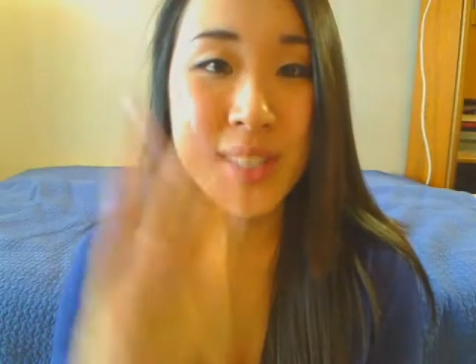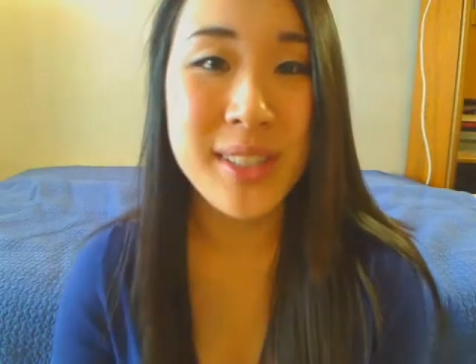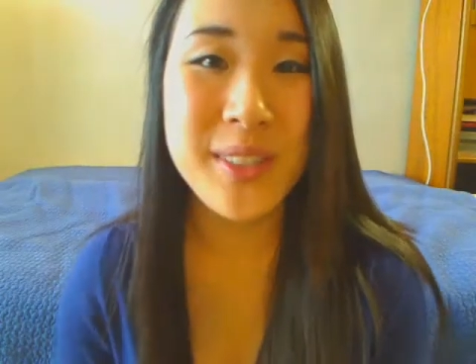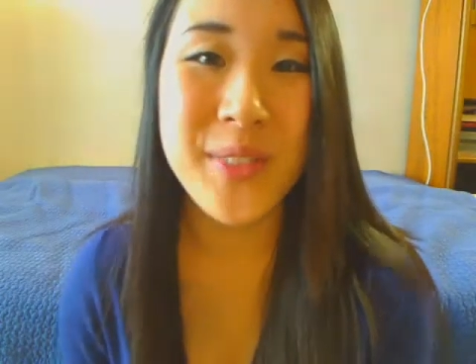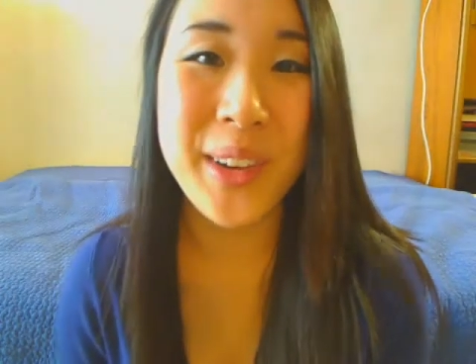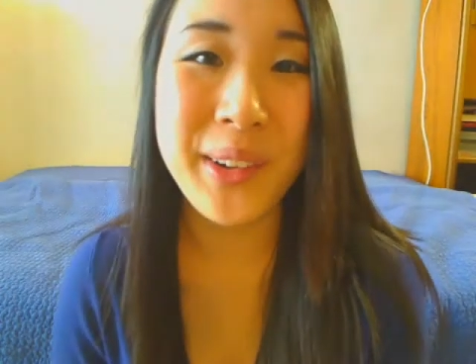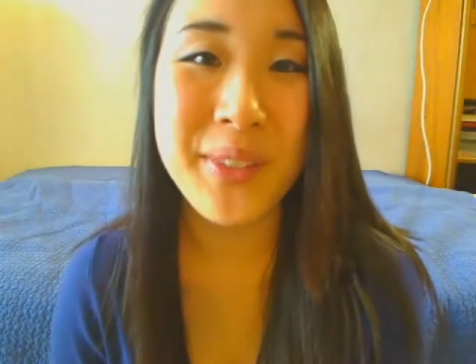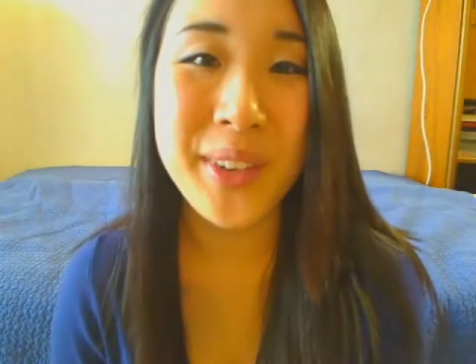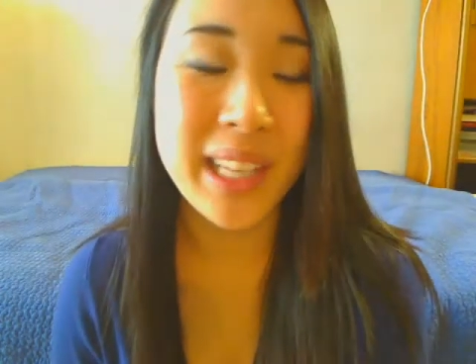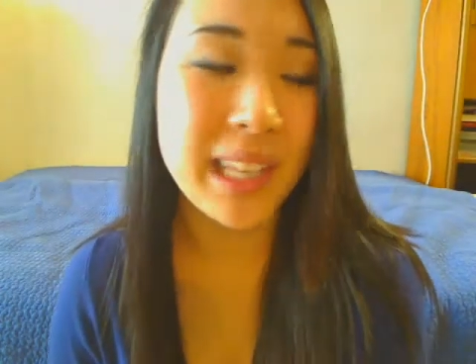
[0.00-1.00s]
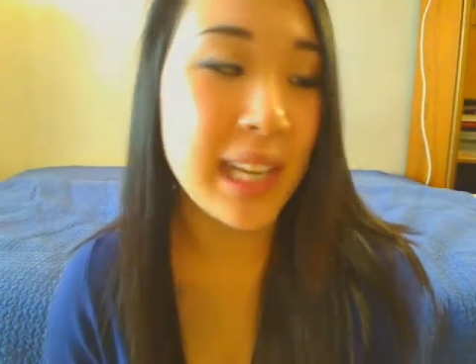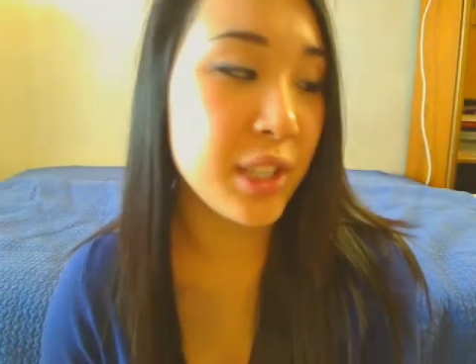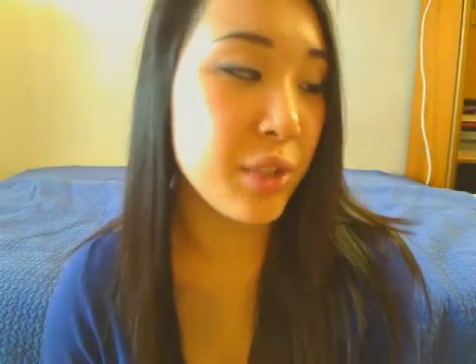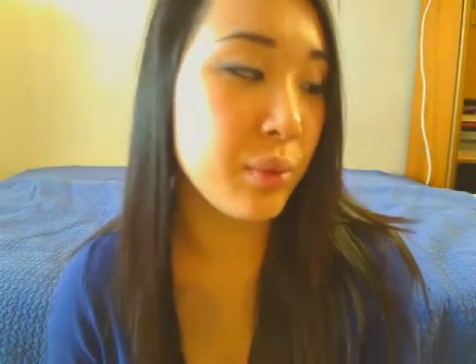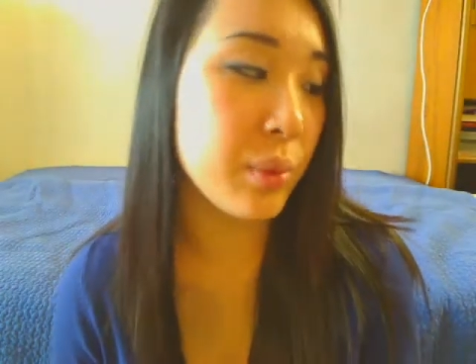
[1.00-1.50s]
to the very, very
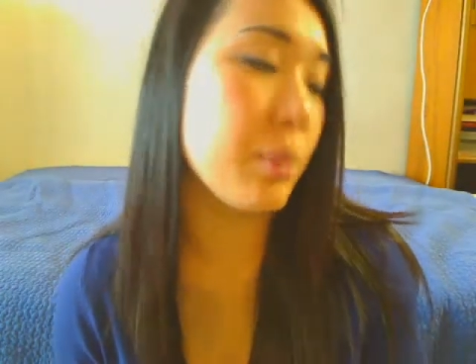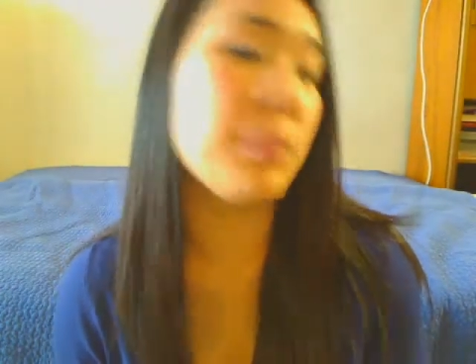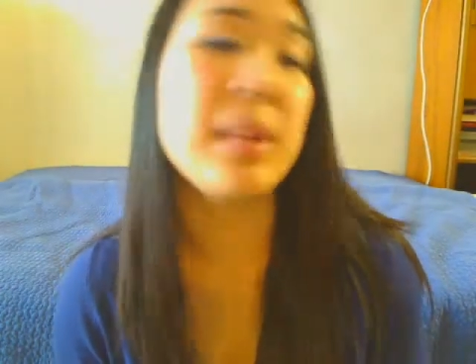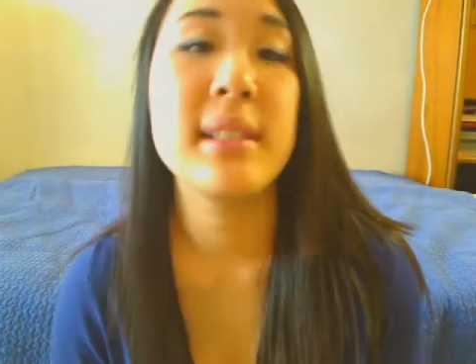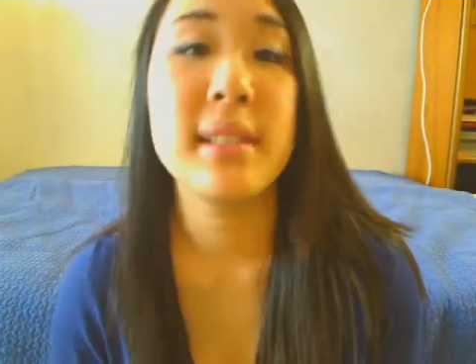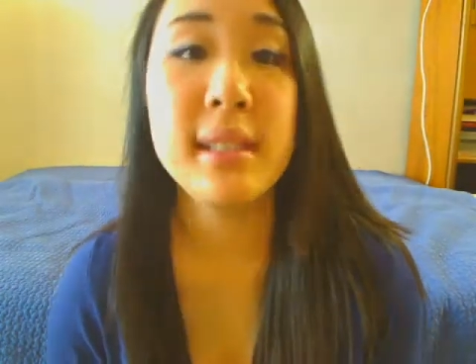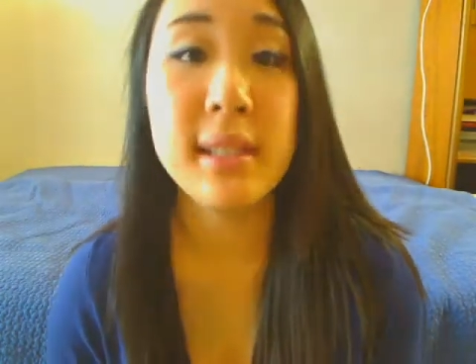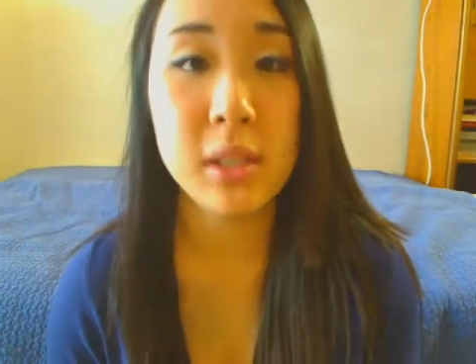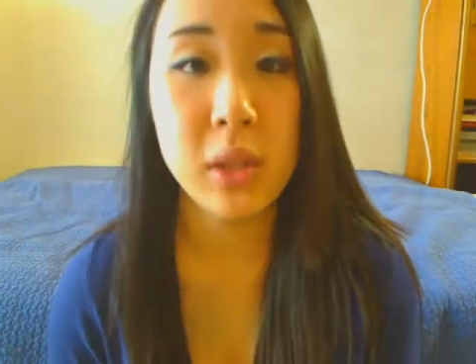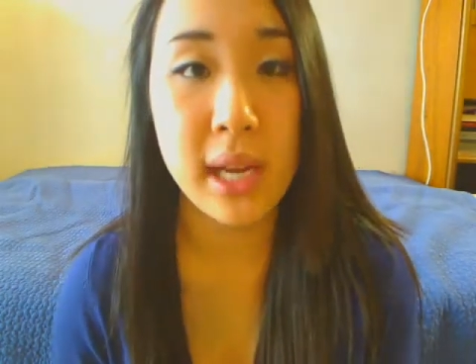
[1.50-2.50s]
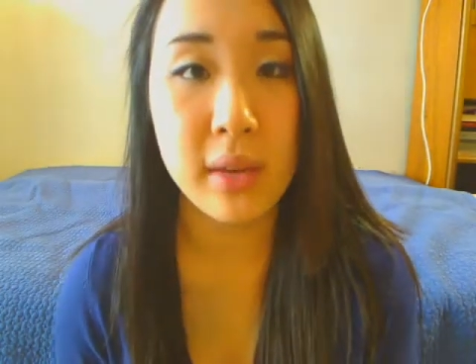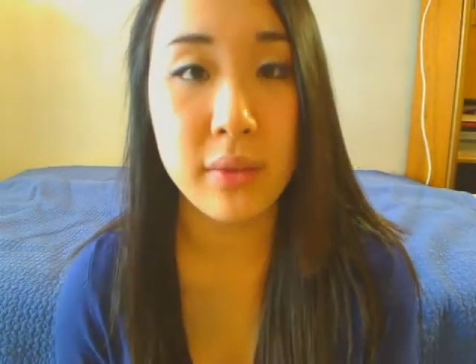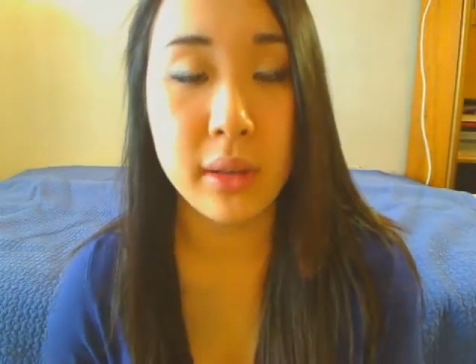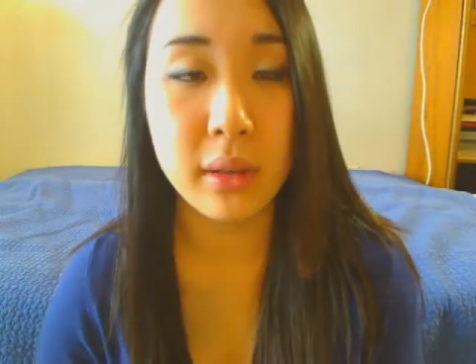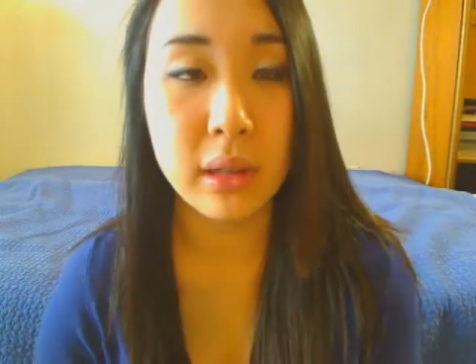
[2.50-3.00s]
last room, they did still
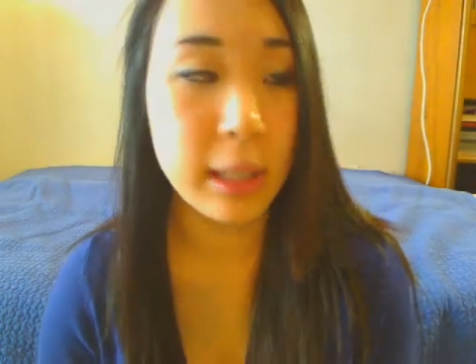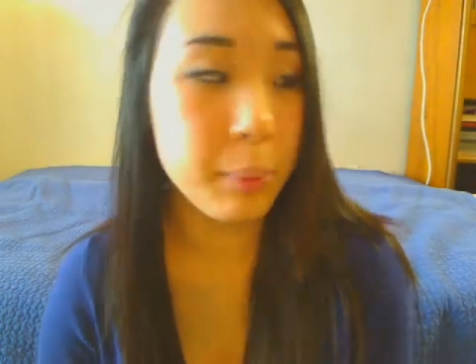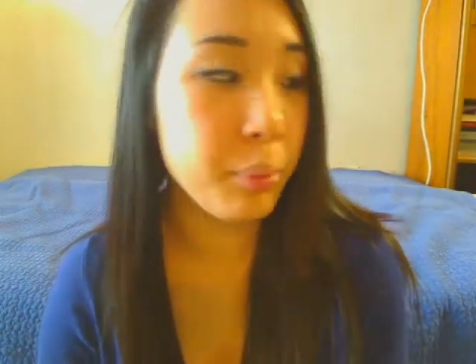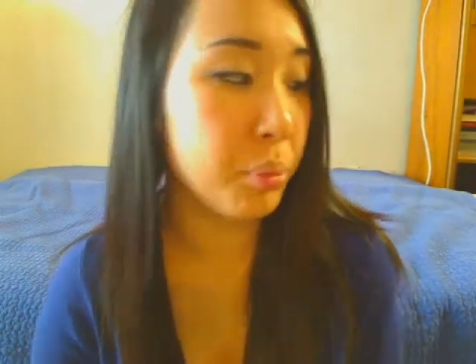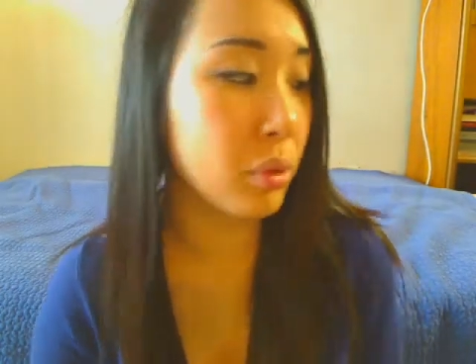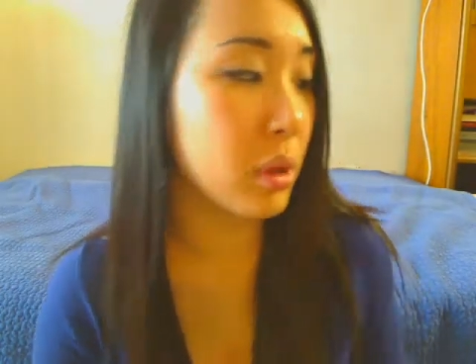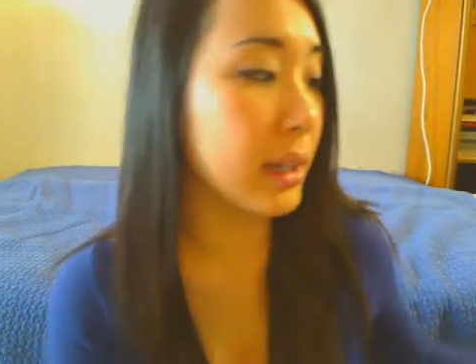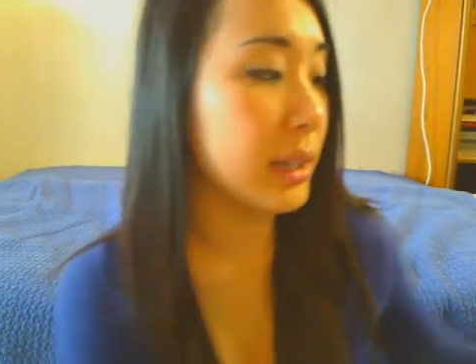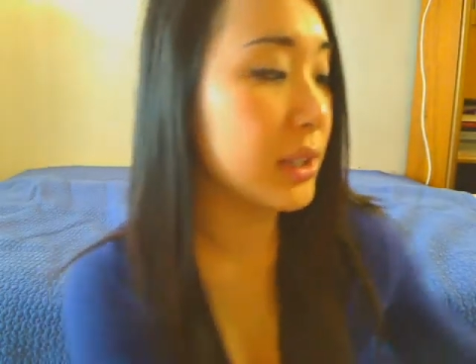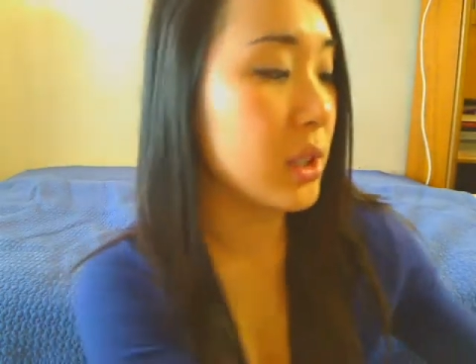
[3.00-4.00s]
have their lip products.